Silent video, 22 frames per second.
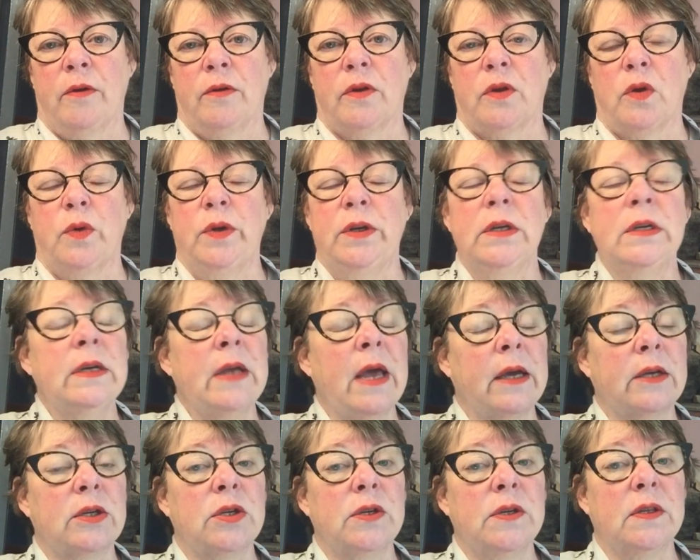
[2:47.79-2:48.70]
So he didn't
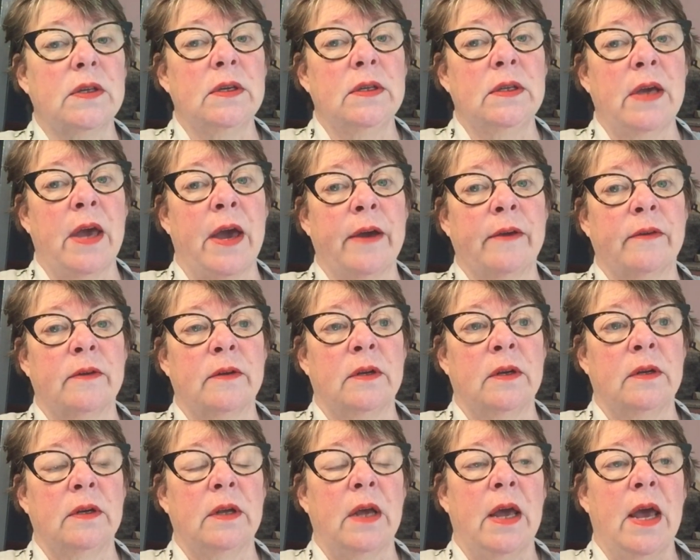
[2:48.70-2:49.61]
actually see the
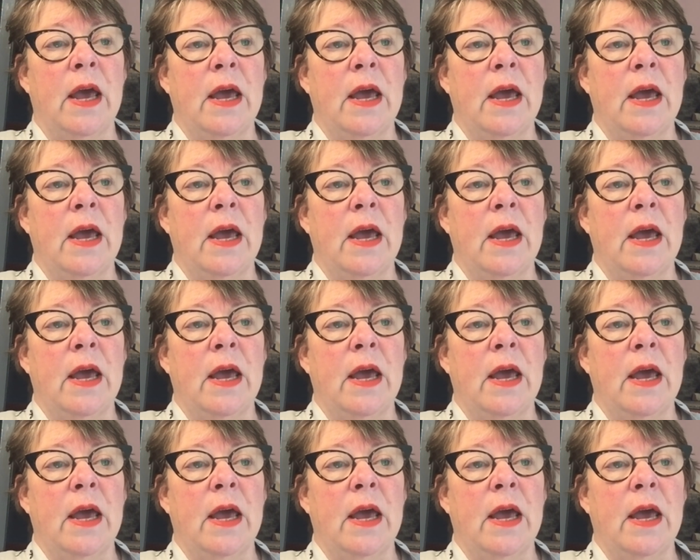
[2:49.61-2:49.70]
accident.